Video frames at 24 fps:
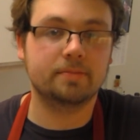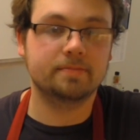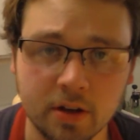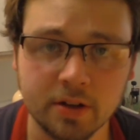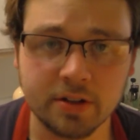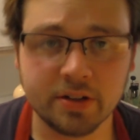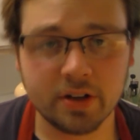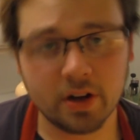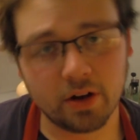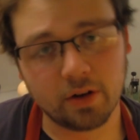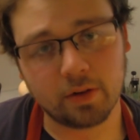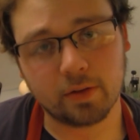
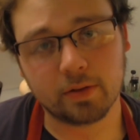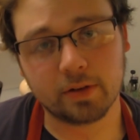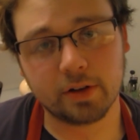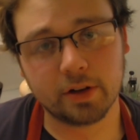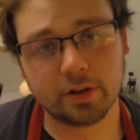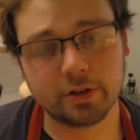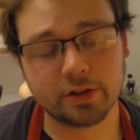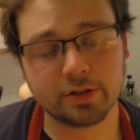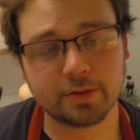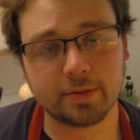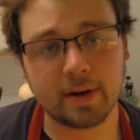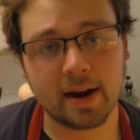So,
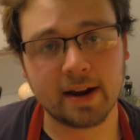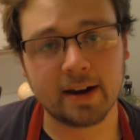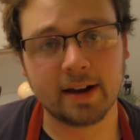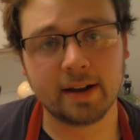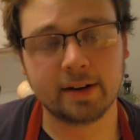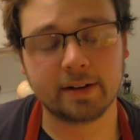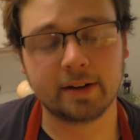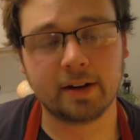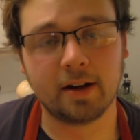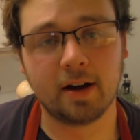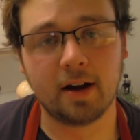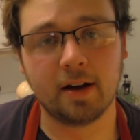you just ran out
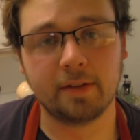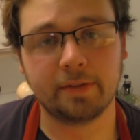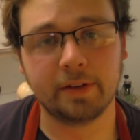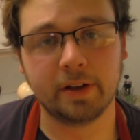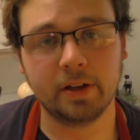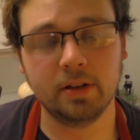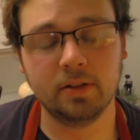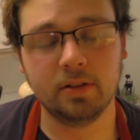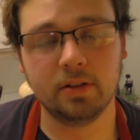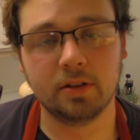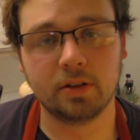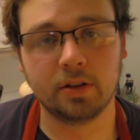of
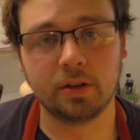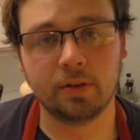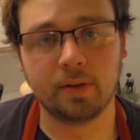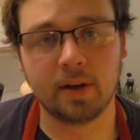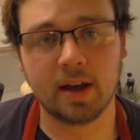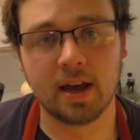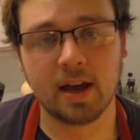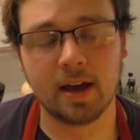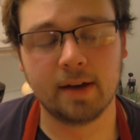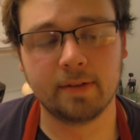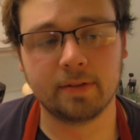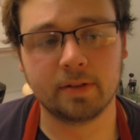coffee, you
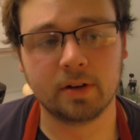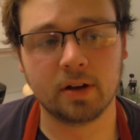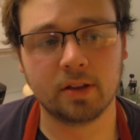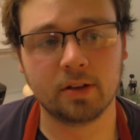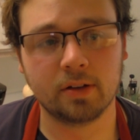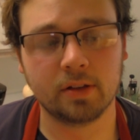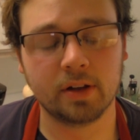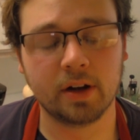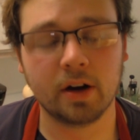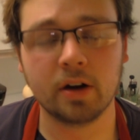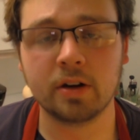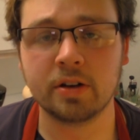have another
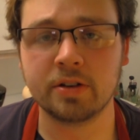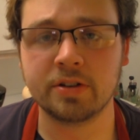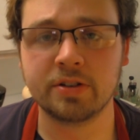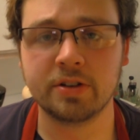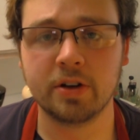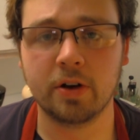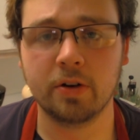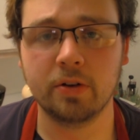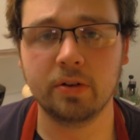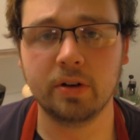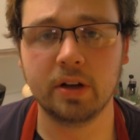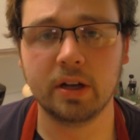layer to
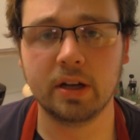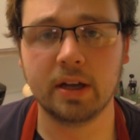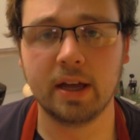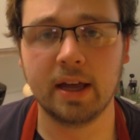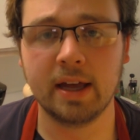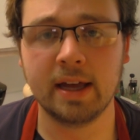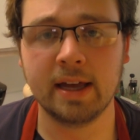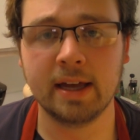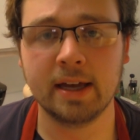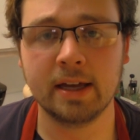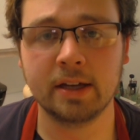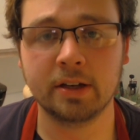soak,
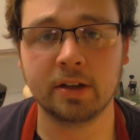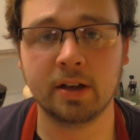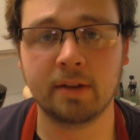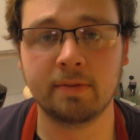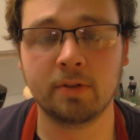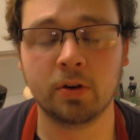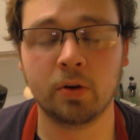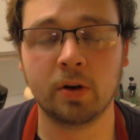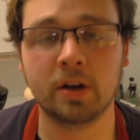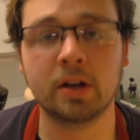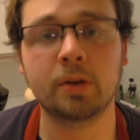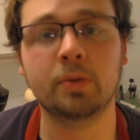and you have
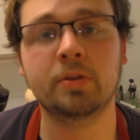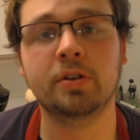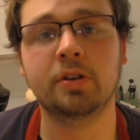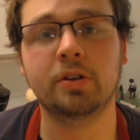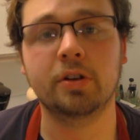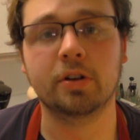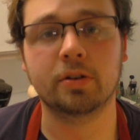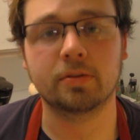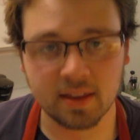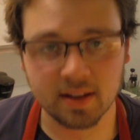no idea what to do.